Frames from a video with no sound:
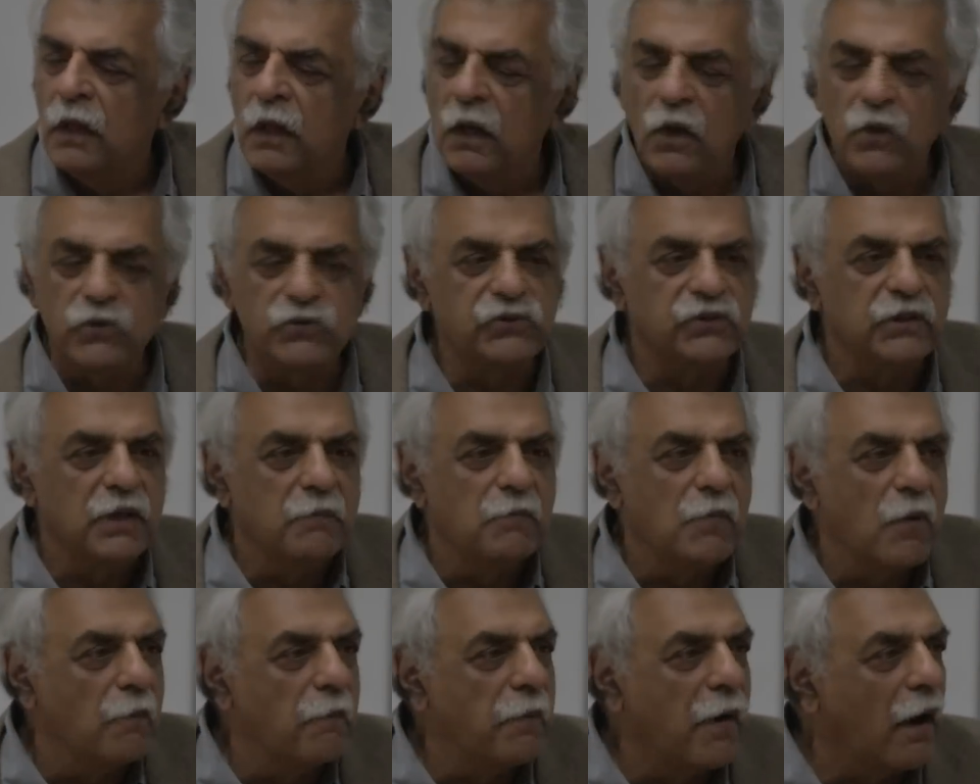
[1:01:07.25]
Hosni
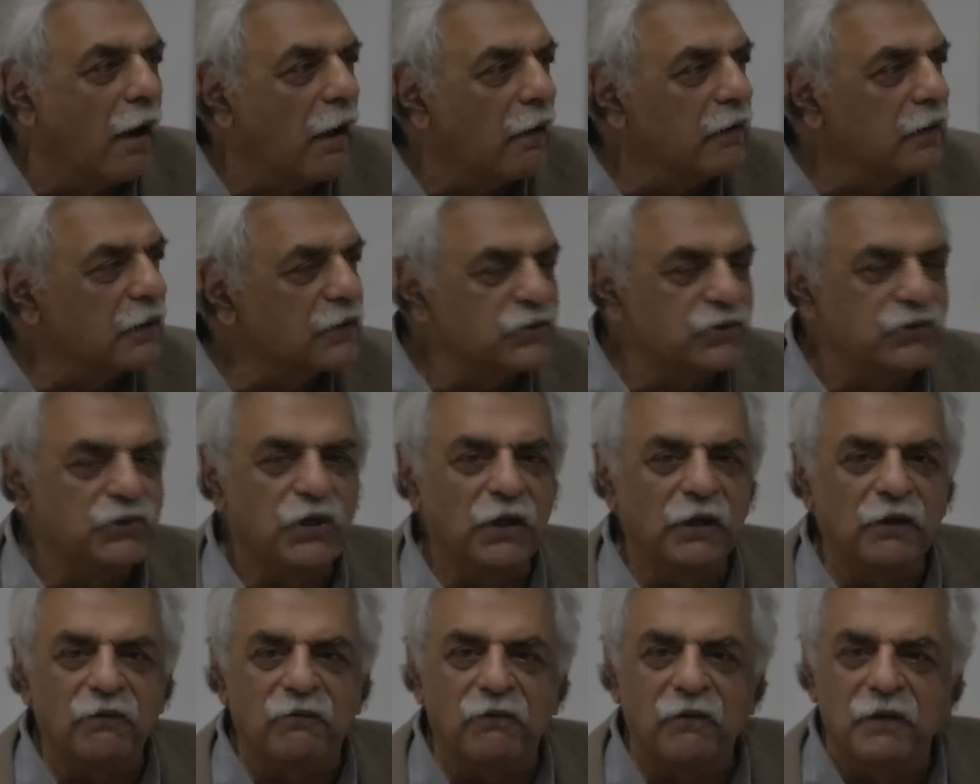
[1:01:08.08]
Mubarak's
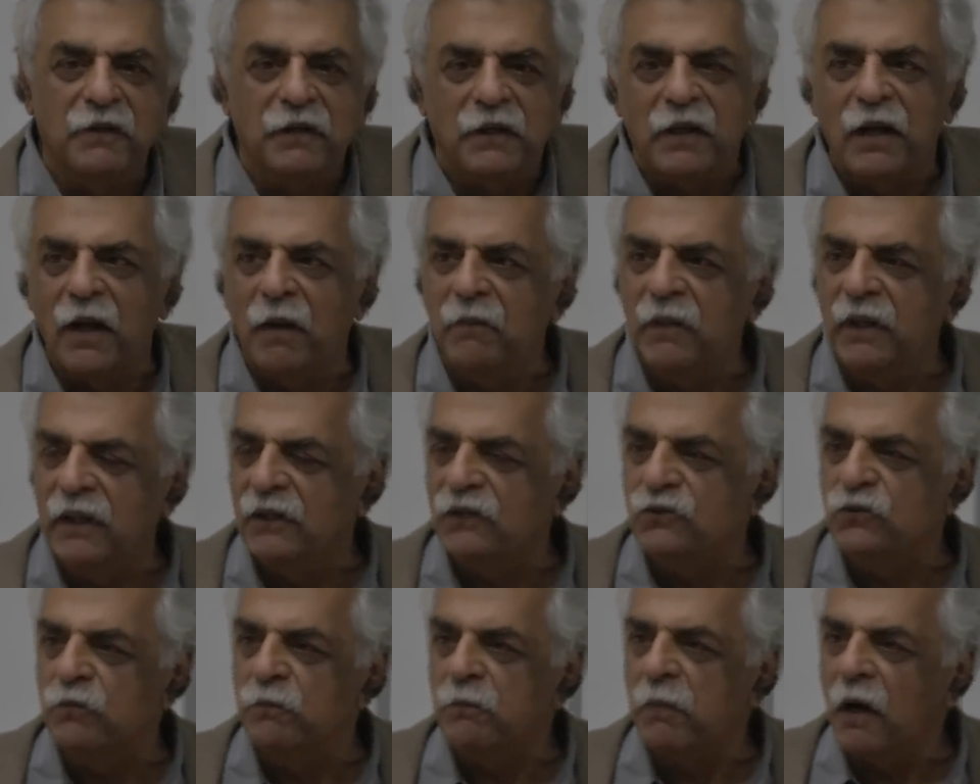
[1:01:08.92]
children
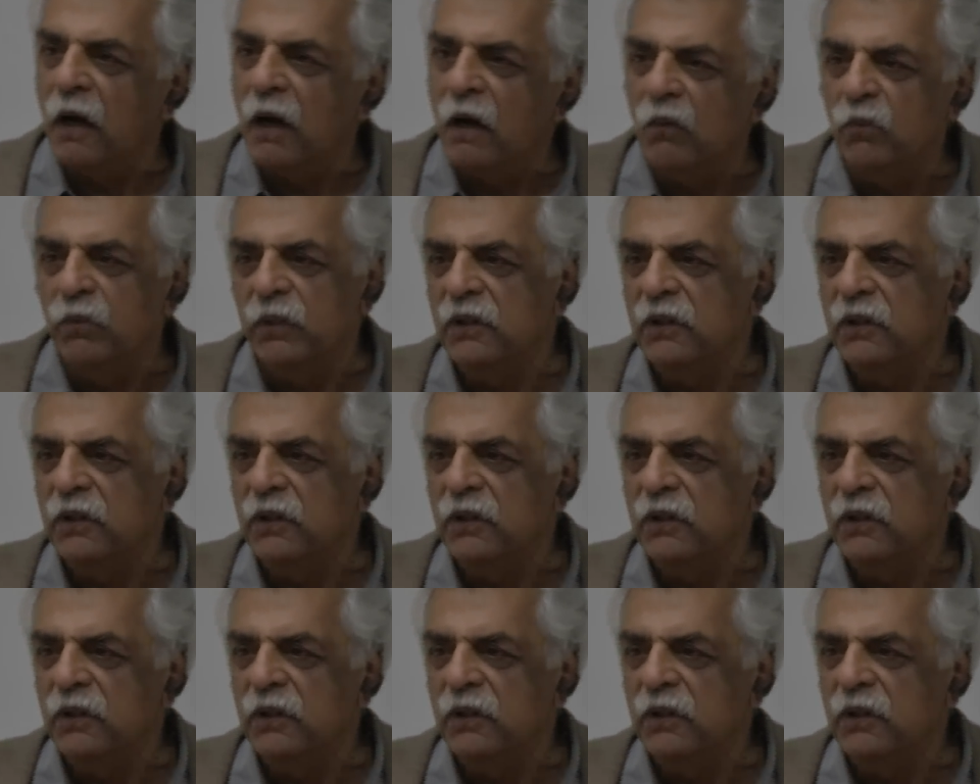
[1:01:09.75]
coming to power?